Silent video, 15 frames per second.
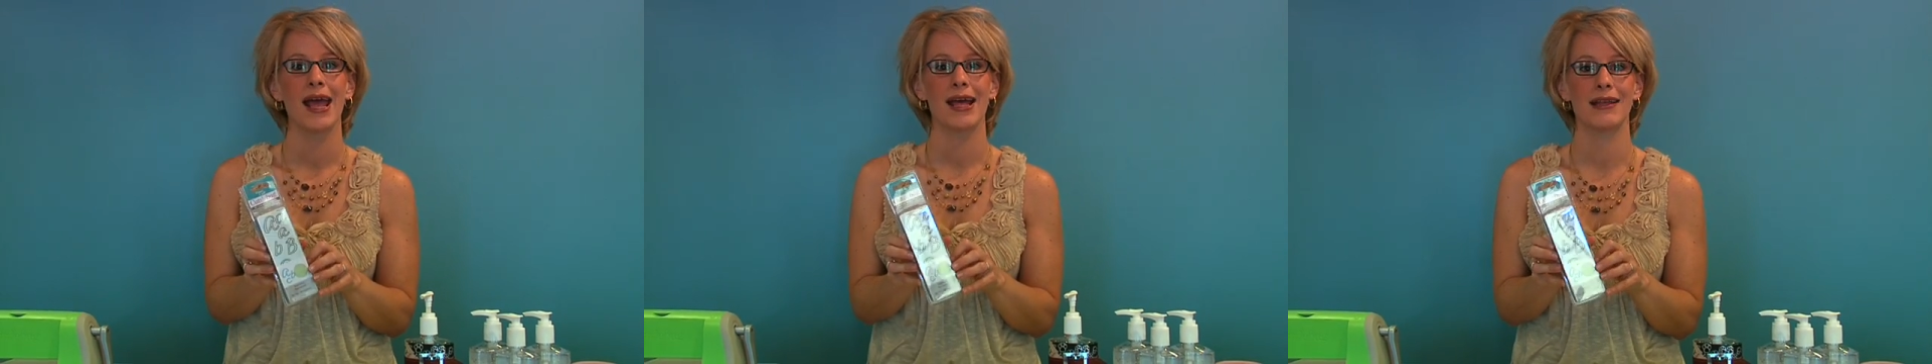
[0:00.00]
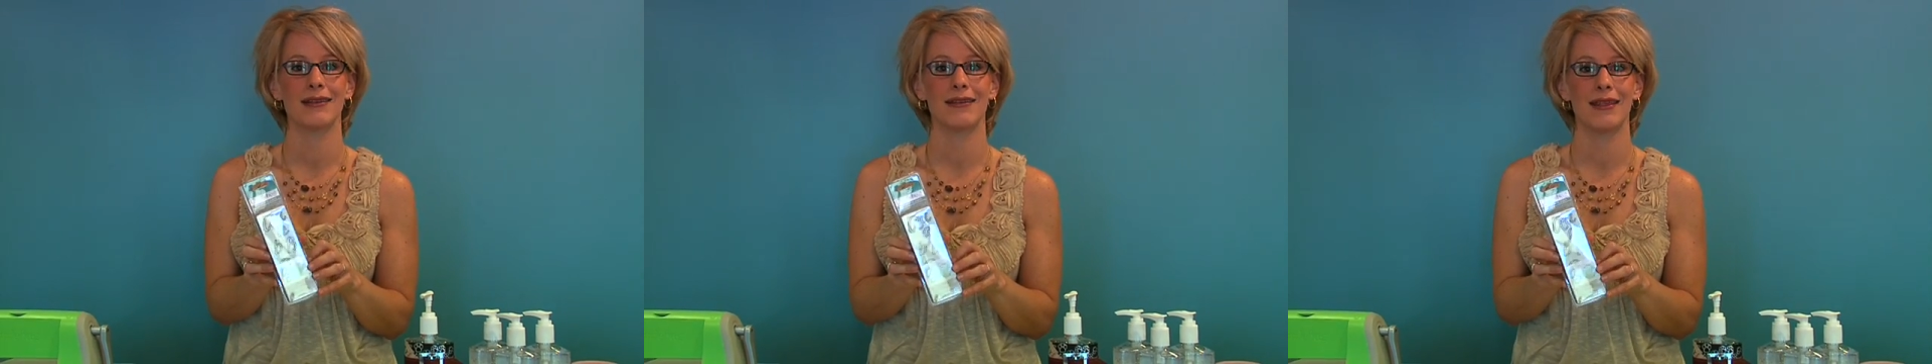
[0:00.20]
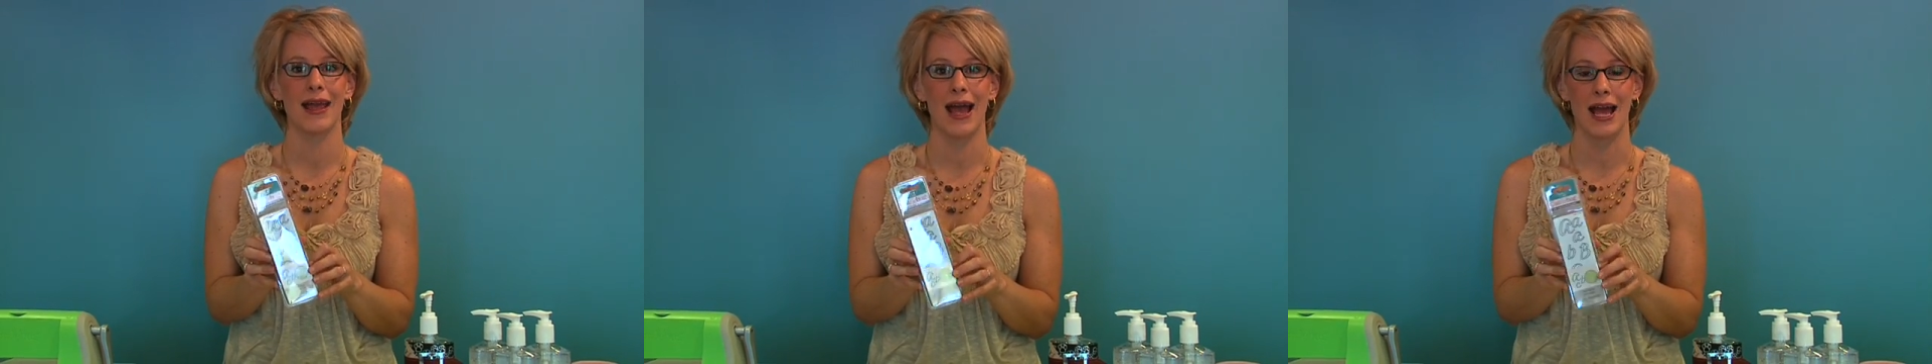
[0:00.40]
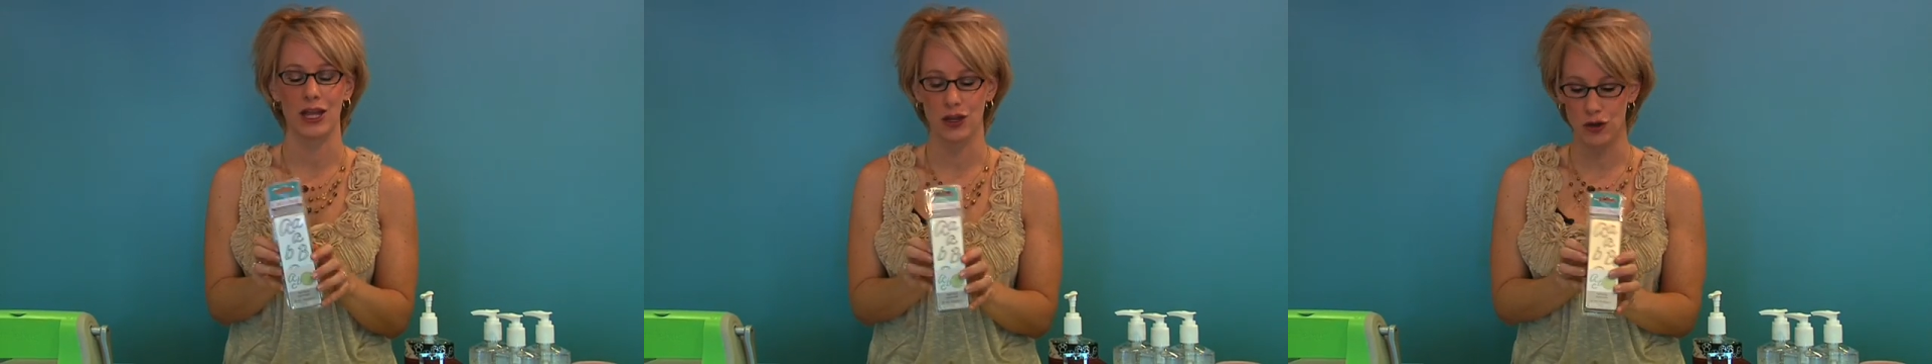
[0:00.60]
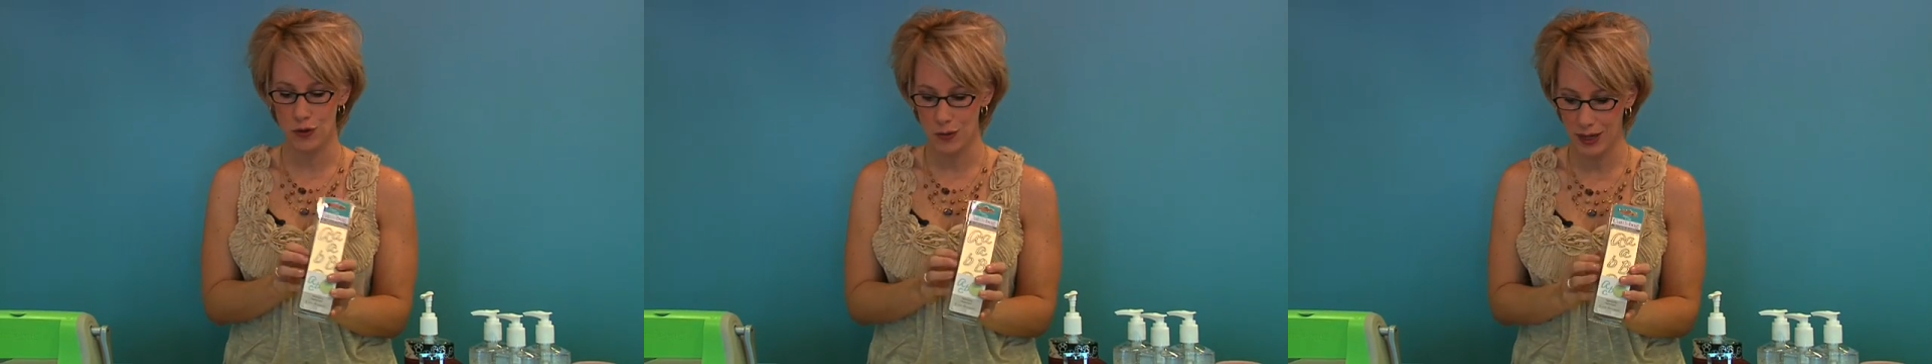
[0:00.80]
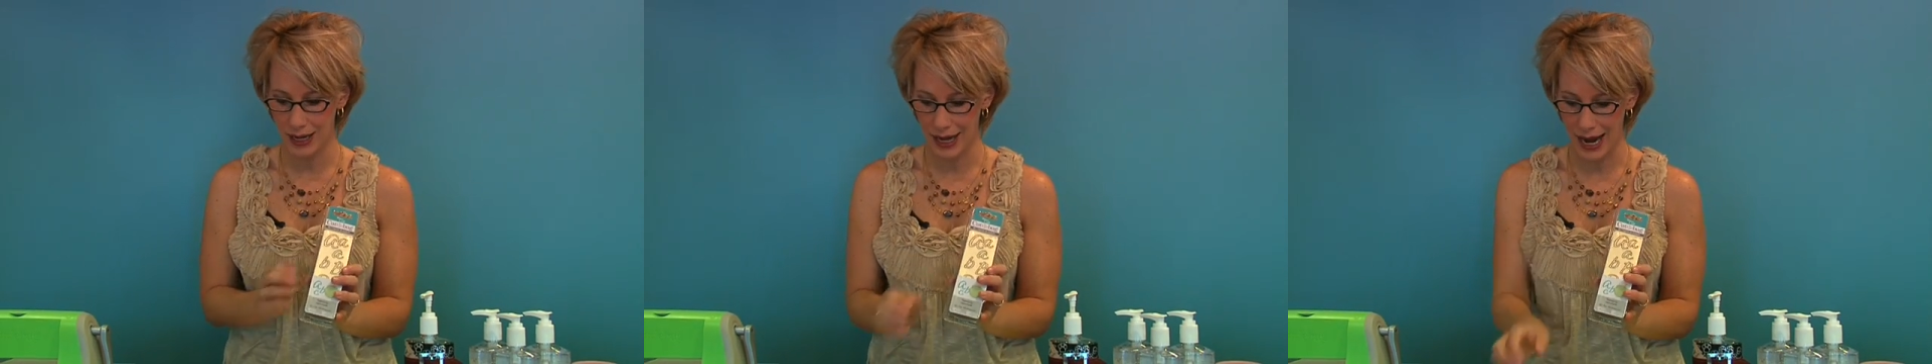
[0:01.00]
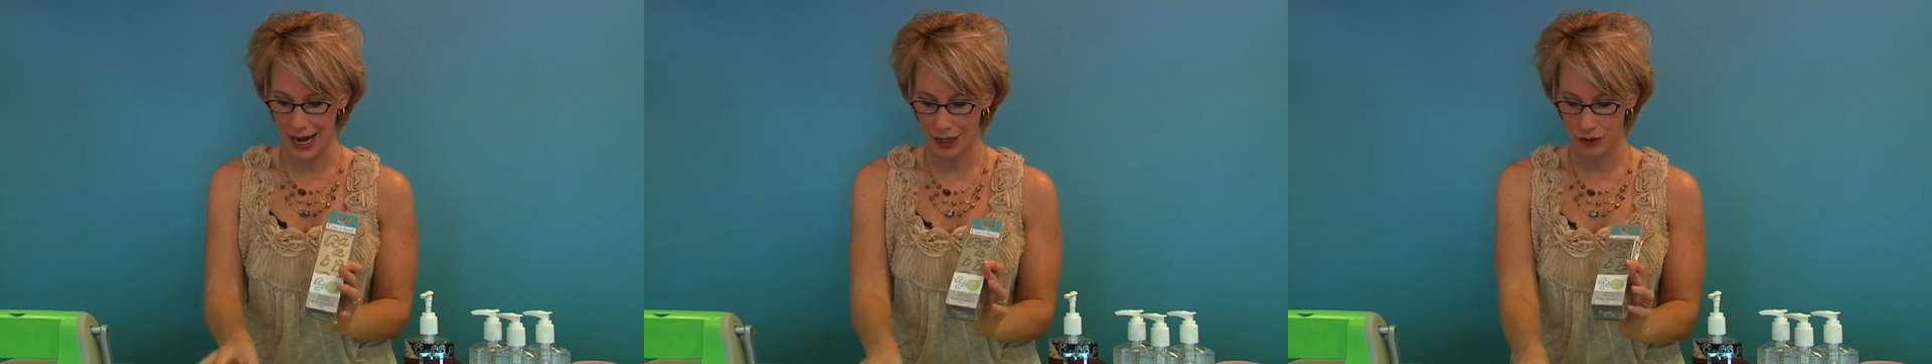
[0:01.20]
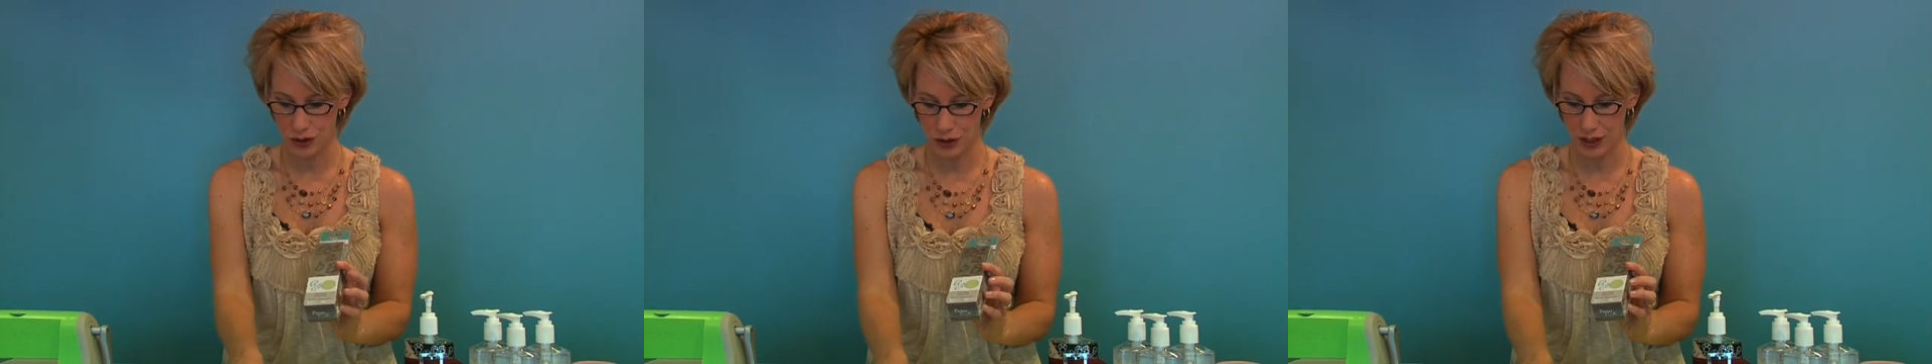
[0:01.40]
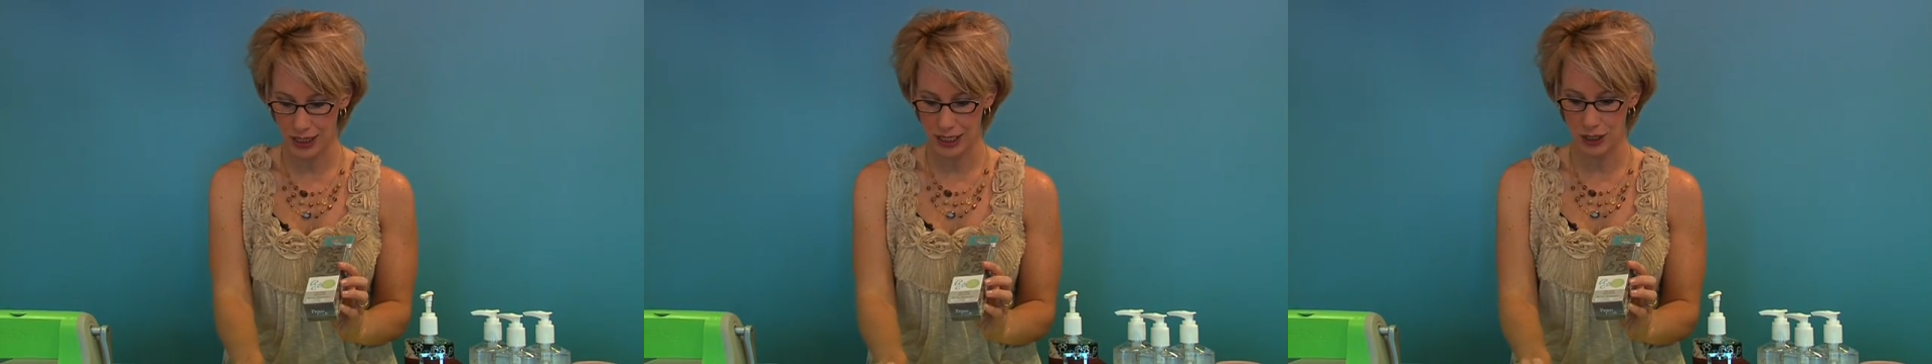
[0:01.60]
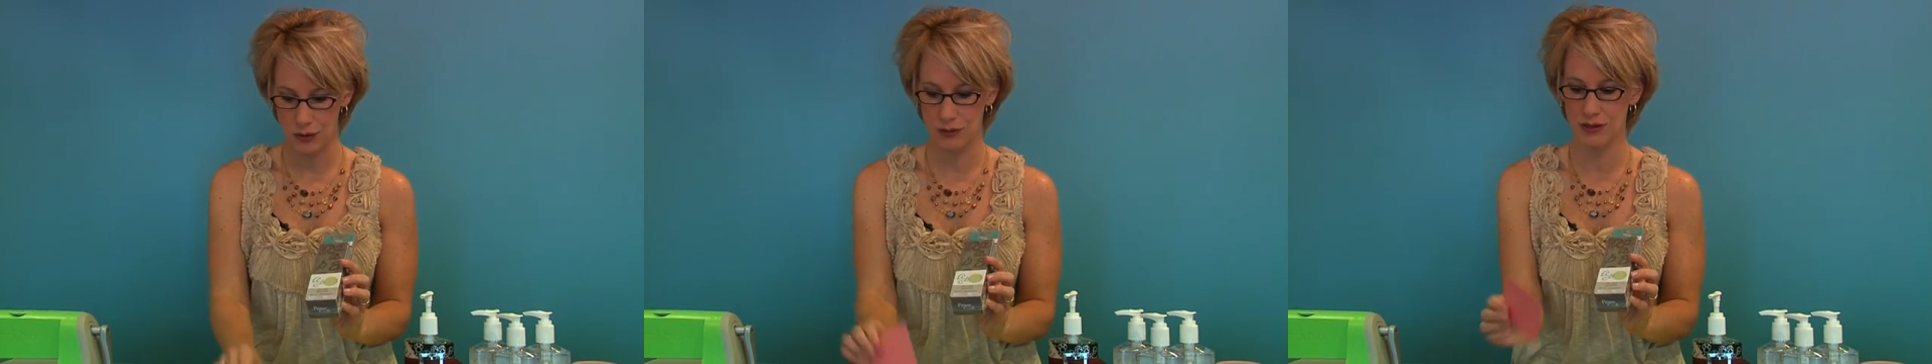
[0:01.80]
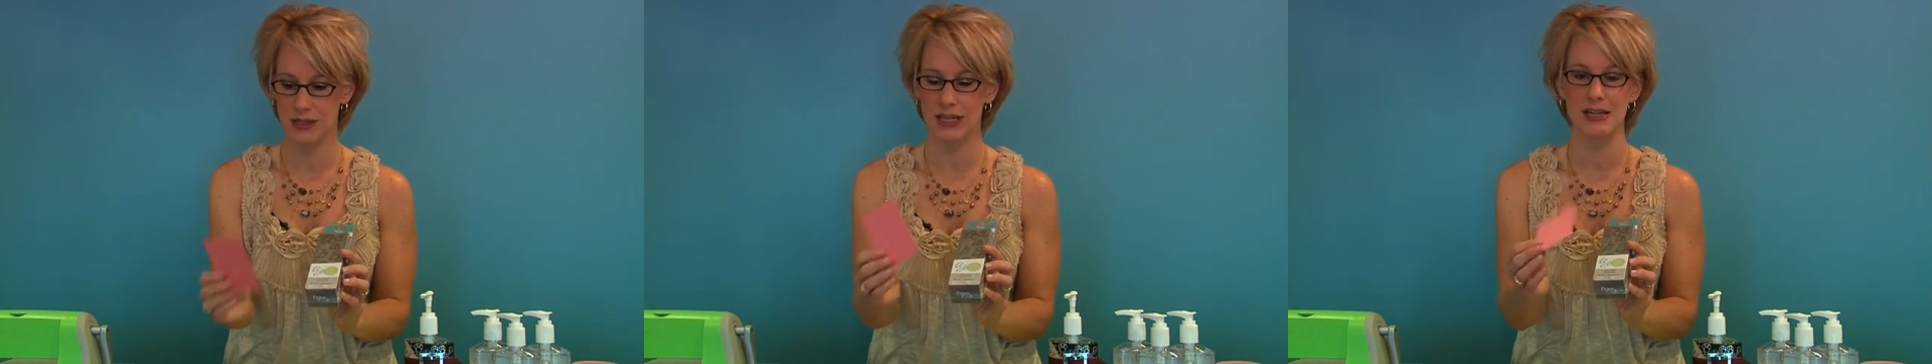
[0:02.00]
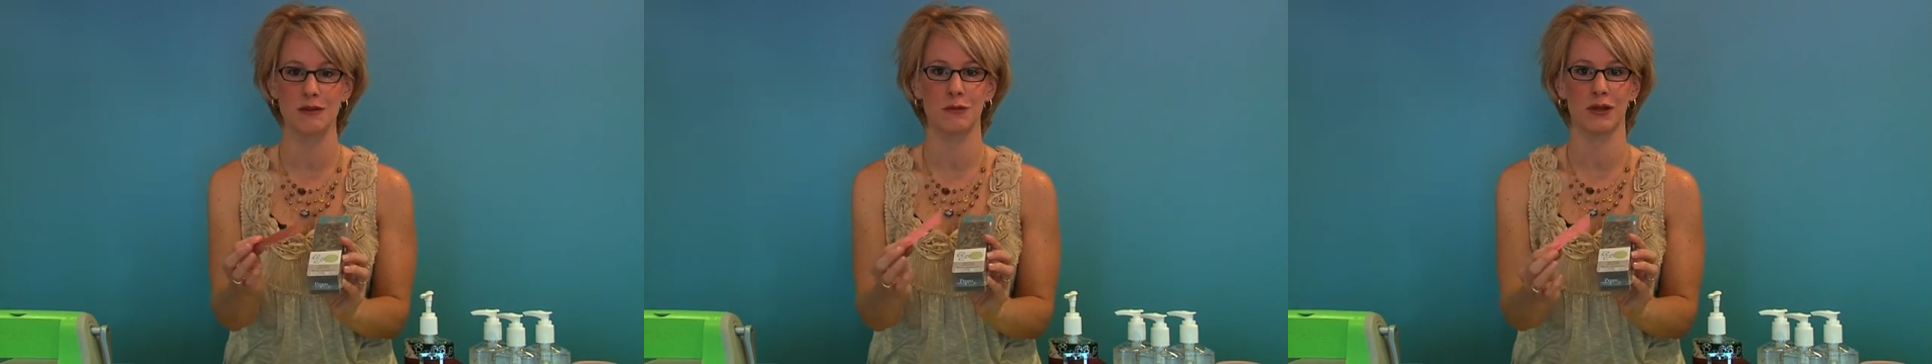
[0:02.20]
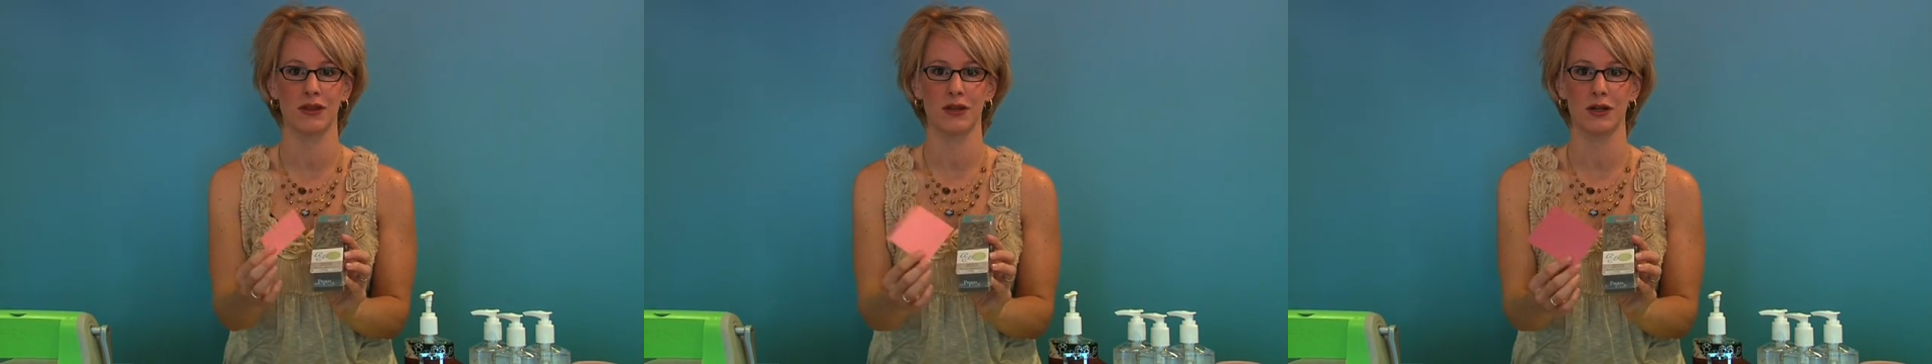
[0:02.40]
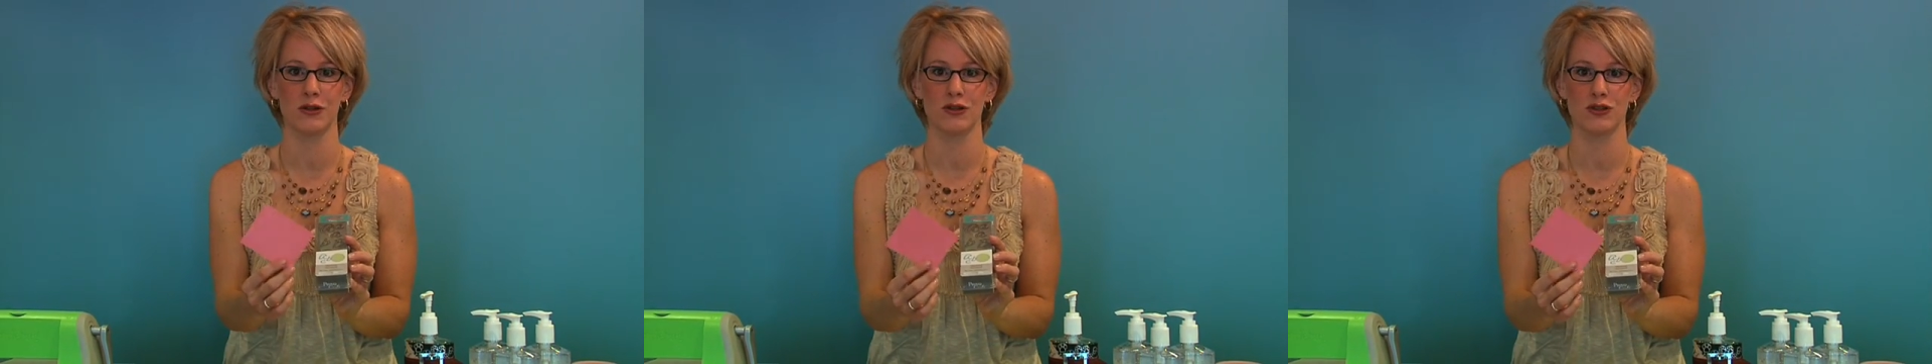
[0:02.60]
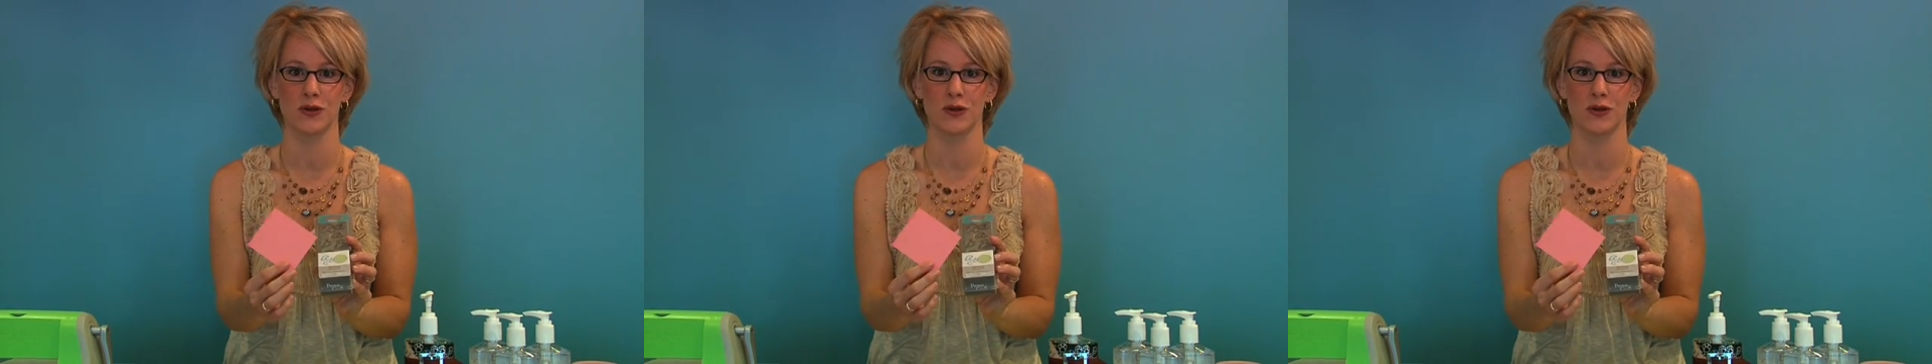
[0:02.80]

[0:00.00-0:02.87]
is that you can actually use these with little